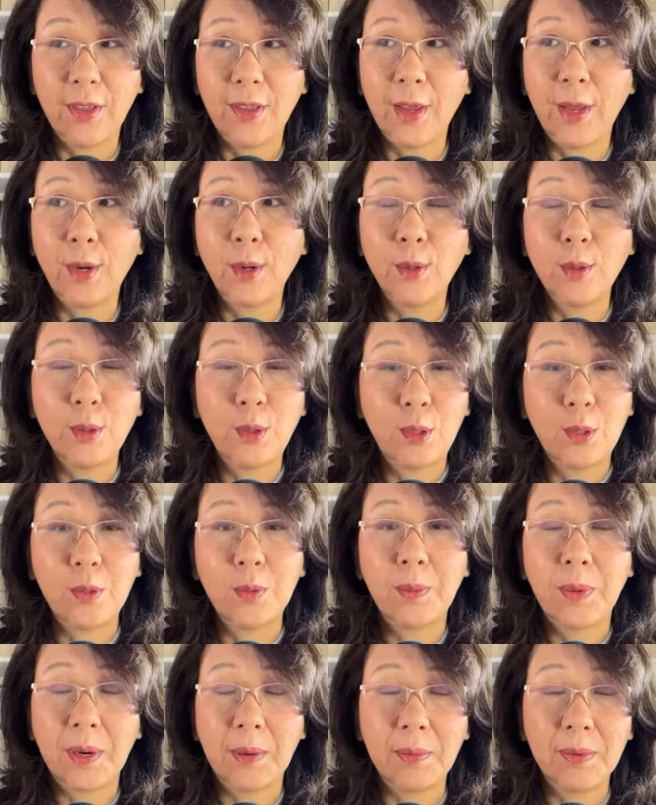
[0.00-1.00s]
They don't do
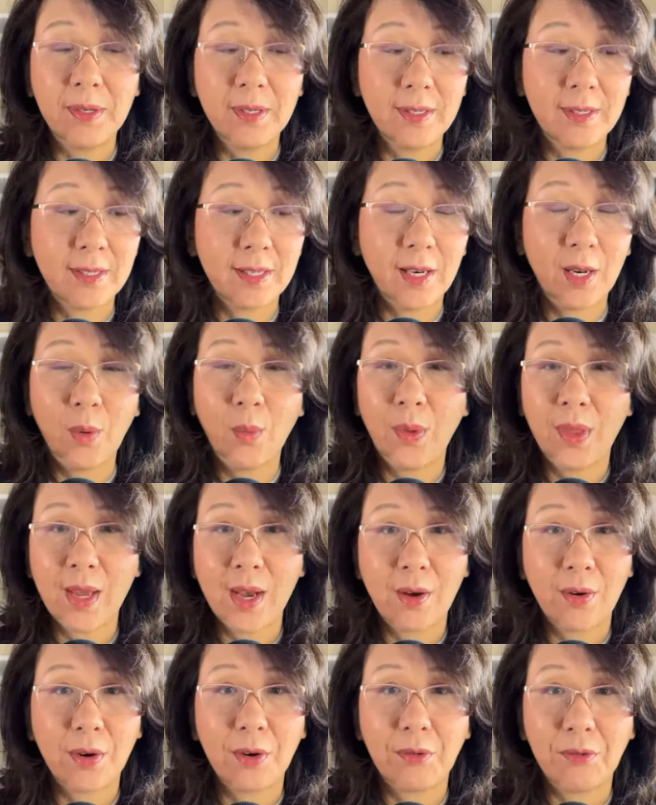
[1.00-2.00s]
publicity
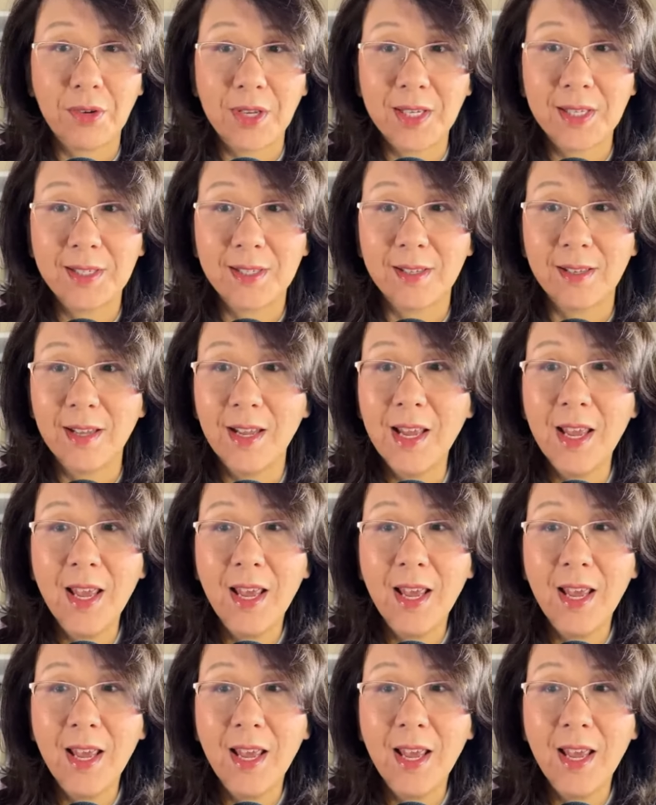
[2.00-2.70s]
without a reason.